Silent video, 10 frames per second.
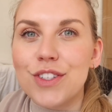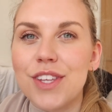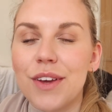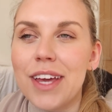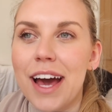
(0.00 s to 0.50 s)

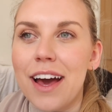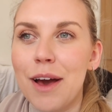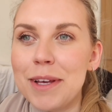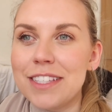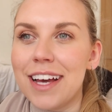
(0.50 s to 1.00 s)
So yeah,
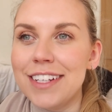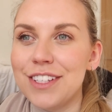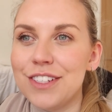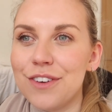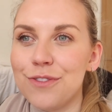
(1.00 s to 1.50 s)
I'm
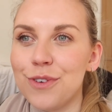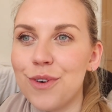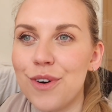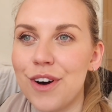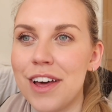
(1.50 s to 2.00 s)
excited
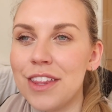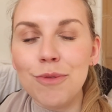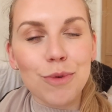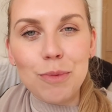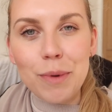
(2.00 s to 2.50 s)
for the
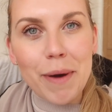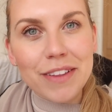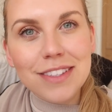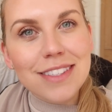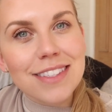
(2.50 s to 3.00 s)
warmer
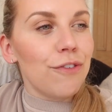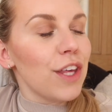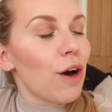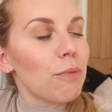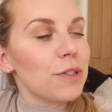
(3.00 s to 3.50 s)
months for
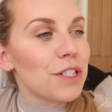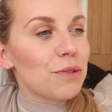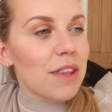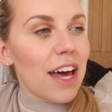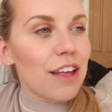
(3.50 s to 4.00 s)
the options
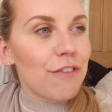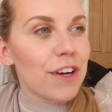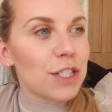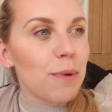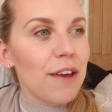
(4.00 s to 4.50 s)
with
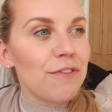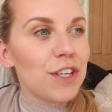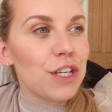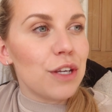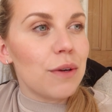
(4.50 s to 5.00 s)
HelloFresh. But if
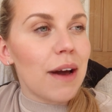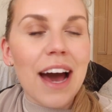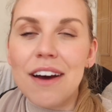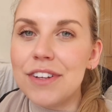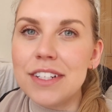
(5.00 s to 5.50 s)
you
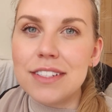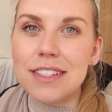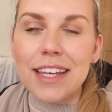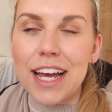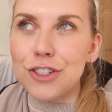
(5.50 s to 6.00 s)
haven't
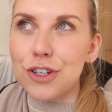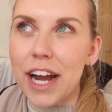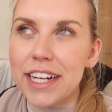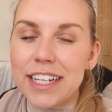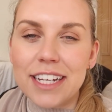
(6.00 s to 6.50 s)
yet
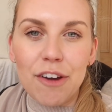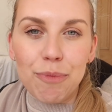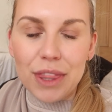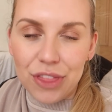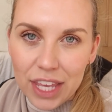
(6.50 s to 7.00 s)
tried it and have
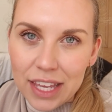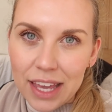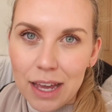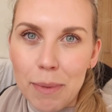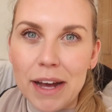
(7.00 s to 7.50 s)
been
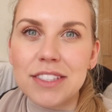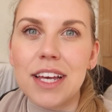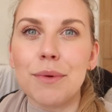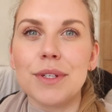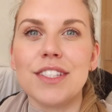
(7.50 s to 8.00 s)
thinking about it,
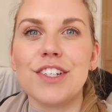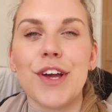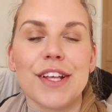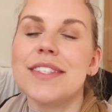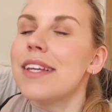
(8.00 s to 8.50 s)
I would
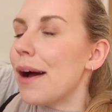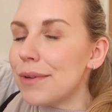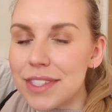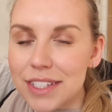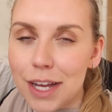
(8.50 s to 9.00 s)
suggest now
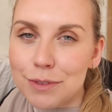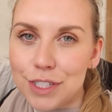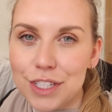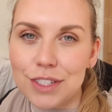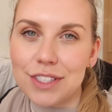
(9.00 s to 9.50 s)
is the time
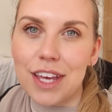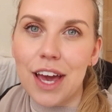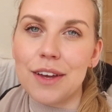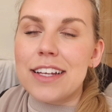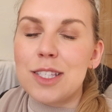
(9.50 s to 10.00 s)
to do
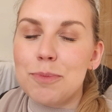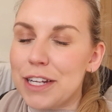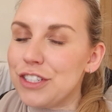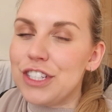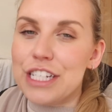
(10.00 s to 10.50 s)
so,
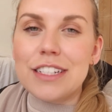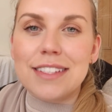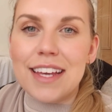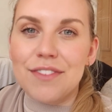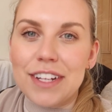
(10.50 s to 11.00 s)
especially as you can
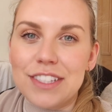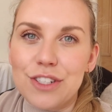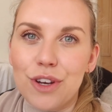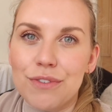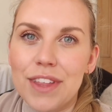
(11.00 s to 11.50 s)
take
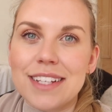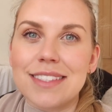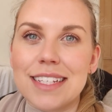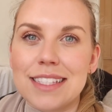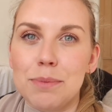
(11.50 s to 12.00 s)
advantage of that
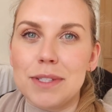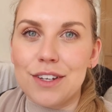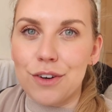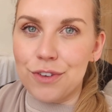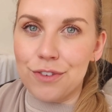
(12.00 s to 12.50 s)

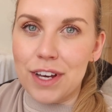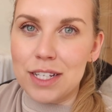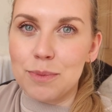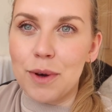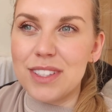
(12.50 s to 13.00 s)
60% off your
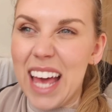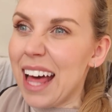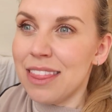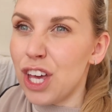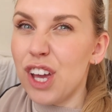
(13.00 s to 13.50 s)
first box
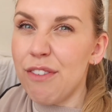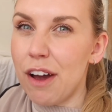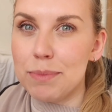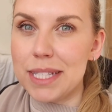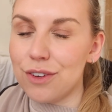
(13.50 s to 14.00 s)
and
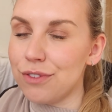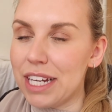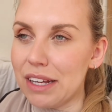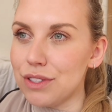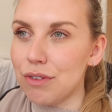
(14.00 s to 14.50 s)
35% off your
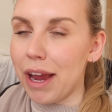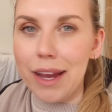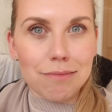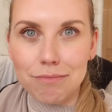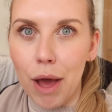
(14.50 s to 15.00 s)
next
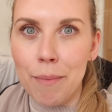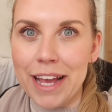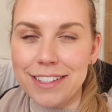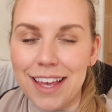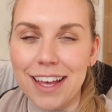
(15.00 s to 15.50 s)
three.
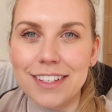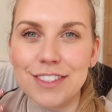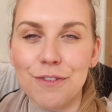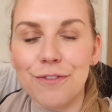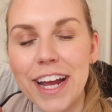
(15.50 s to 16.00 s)
Amazing.
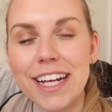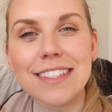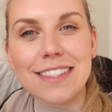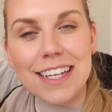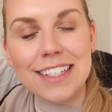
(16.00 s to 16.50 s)
So Freya
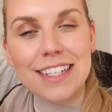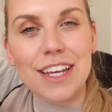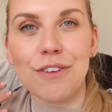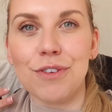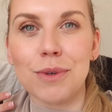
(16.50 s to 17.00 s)
60
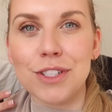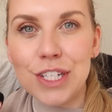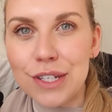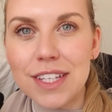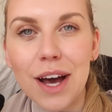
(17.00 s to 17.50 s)
if you want
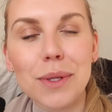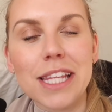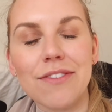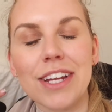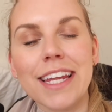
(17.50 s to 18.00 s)
to use it, I will
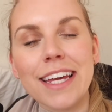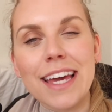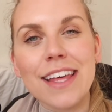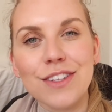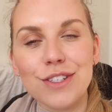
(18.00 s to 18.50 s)
leave a link
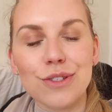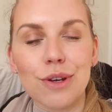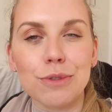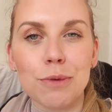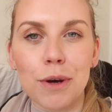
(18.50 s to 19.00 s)
in the
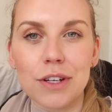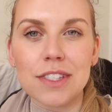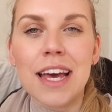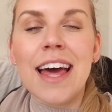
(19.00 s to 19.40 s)
description box.